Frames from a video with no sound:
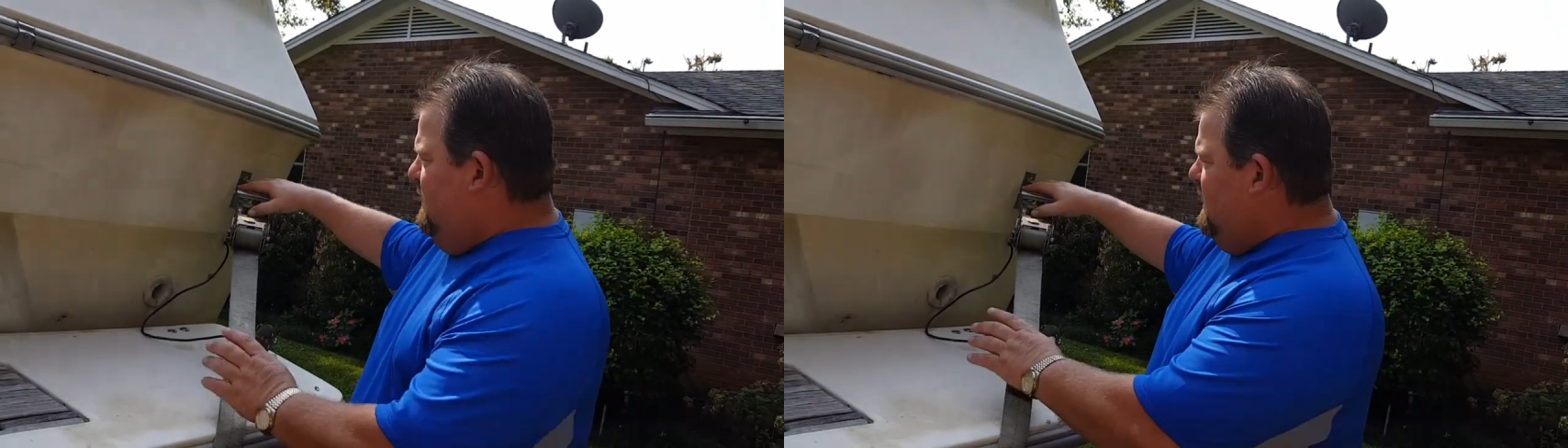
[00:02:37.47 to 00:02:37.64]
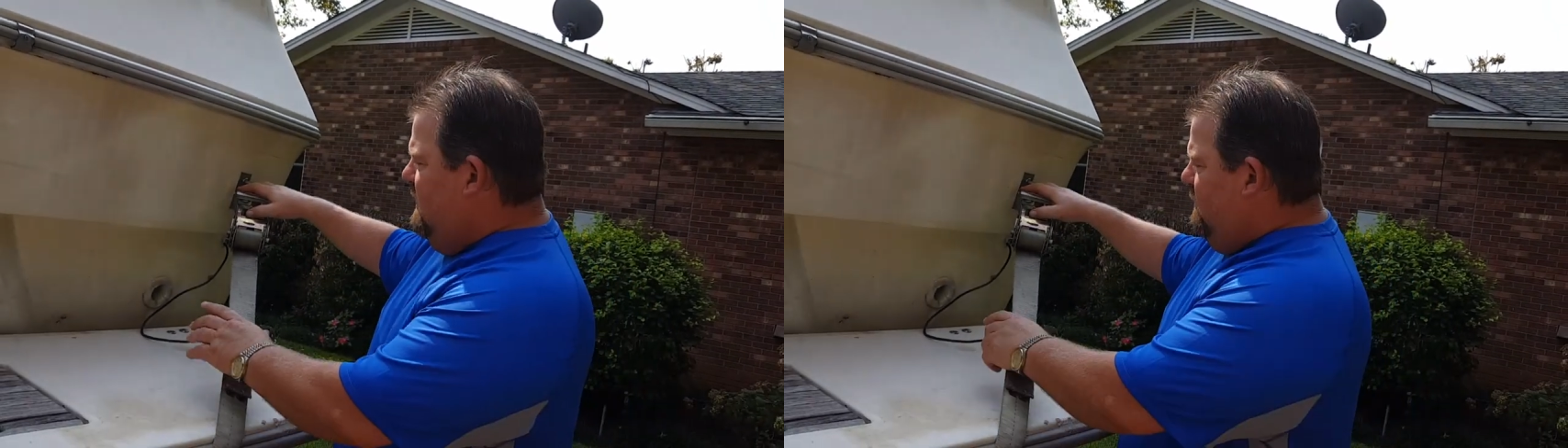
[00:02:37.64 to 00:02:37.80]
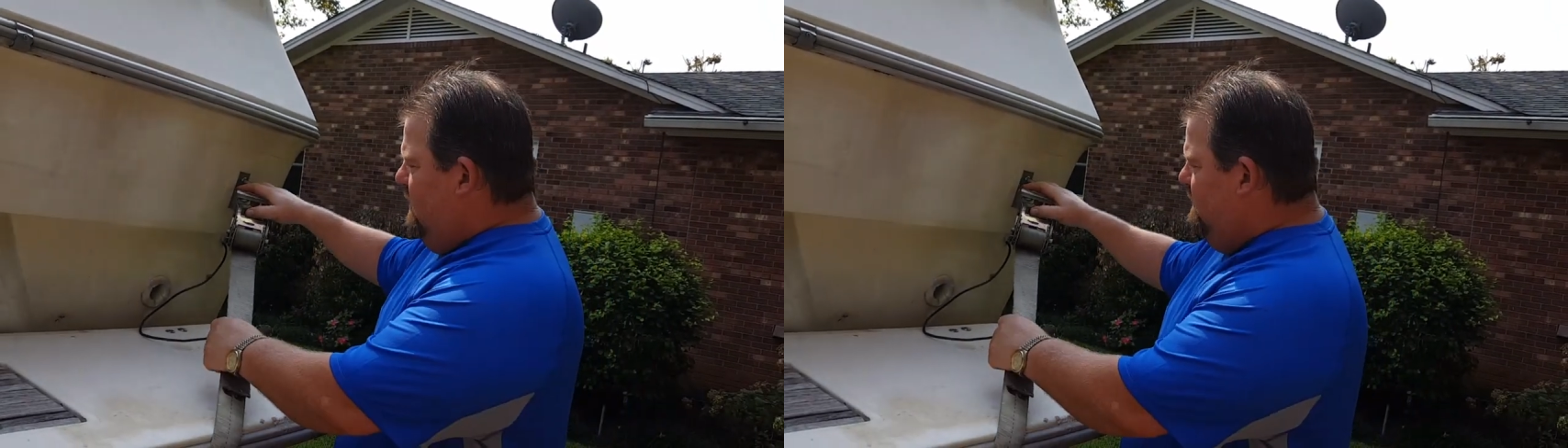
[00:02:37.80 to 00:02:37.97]

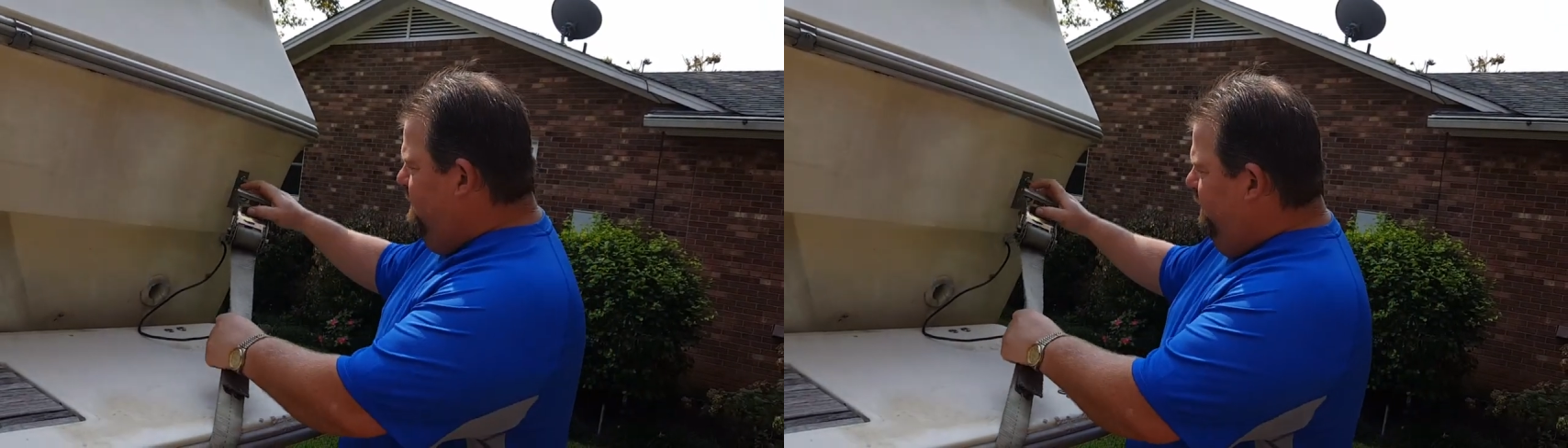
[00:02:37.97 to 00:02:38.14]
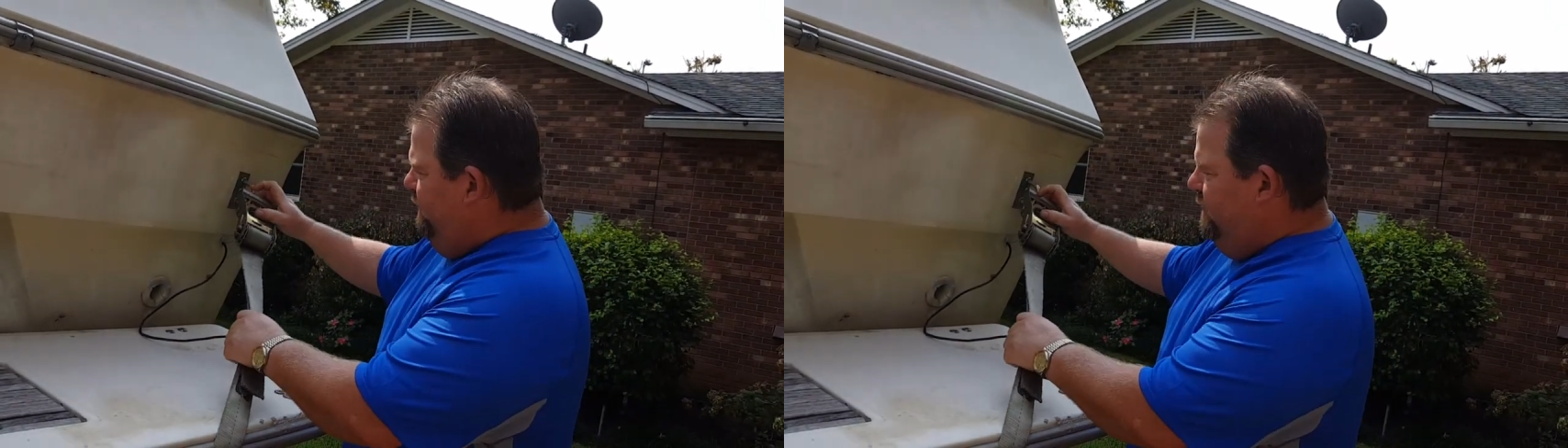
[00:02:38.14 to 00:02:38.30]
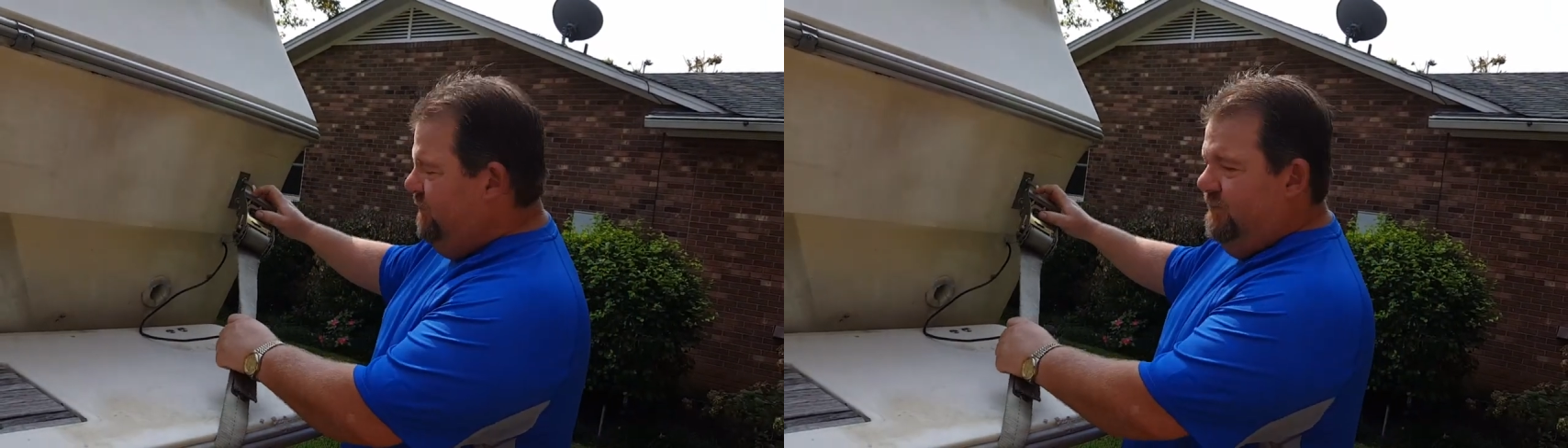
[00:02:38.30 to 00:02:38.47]
Anyway,
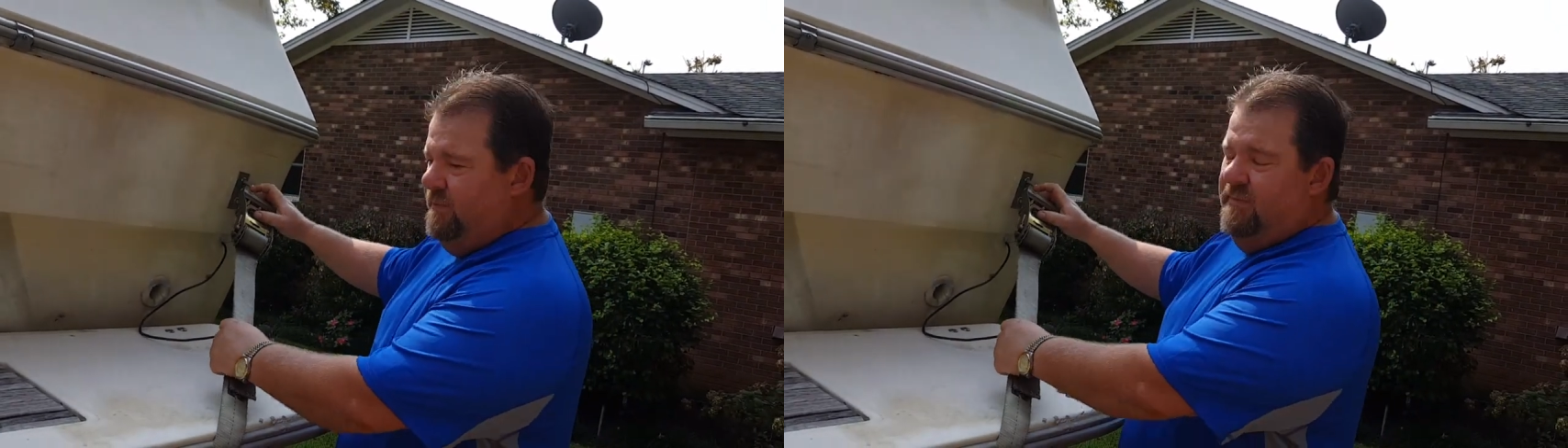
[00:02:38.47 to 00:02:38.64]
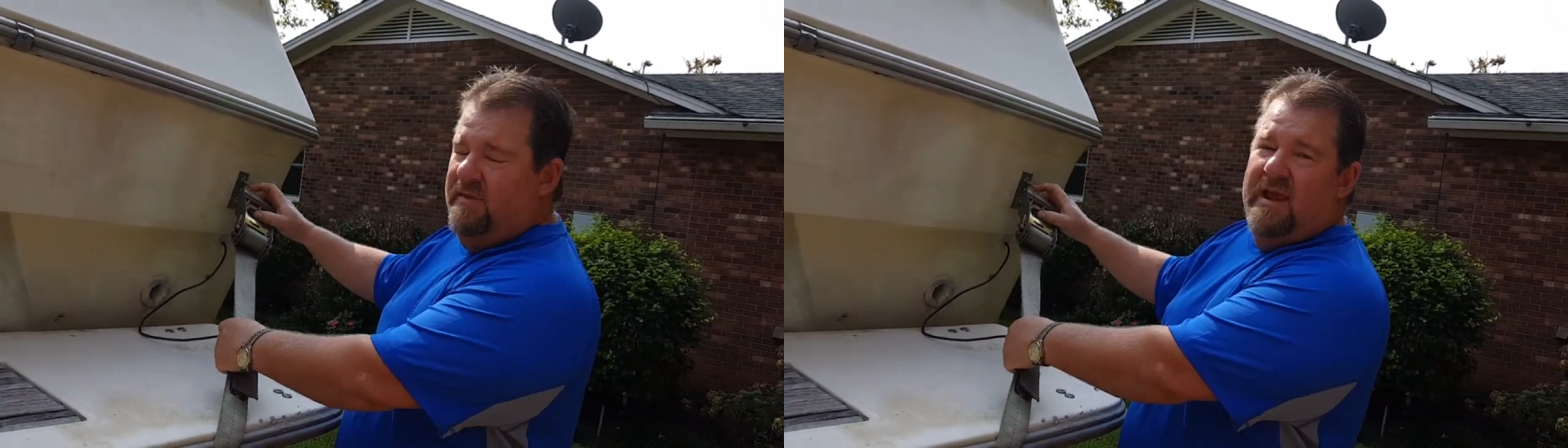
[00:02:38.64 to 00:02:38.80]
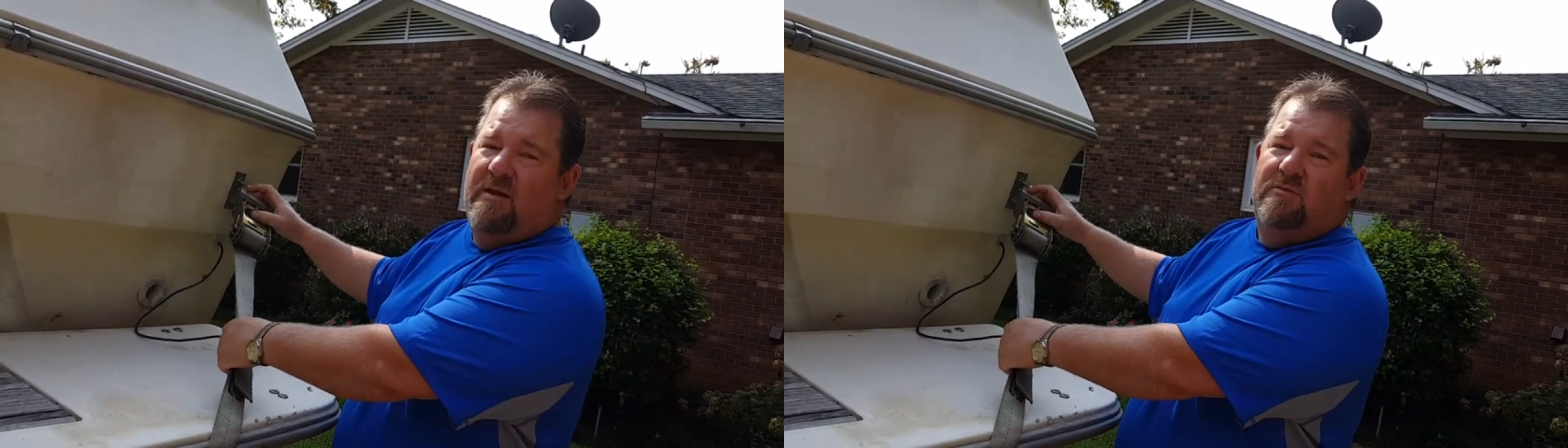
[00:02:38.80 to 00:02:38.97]

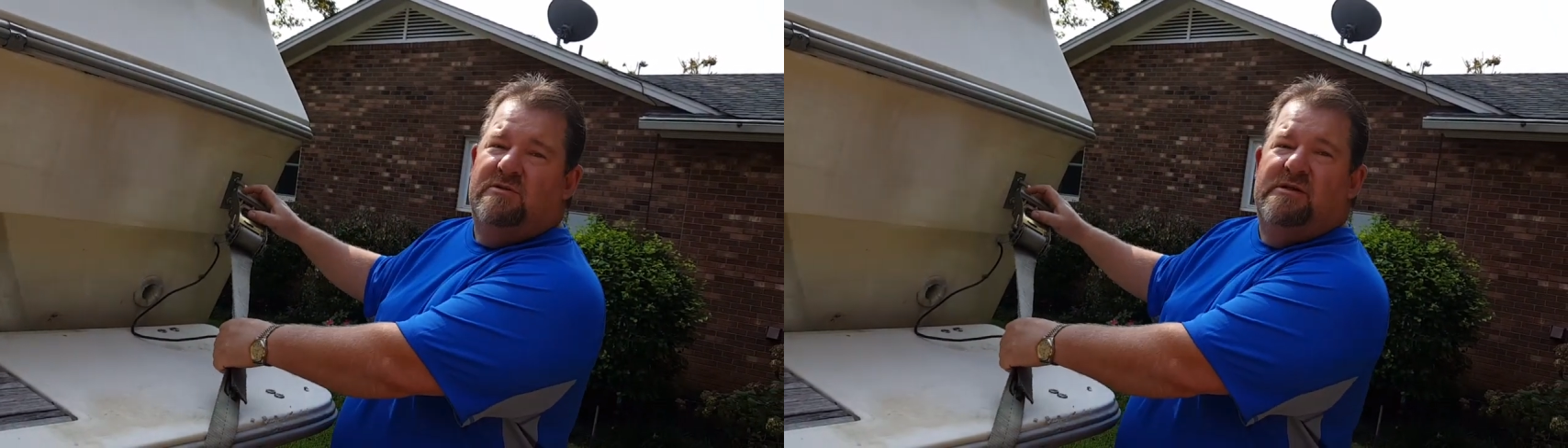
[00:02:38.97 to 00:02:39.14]
that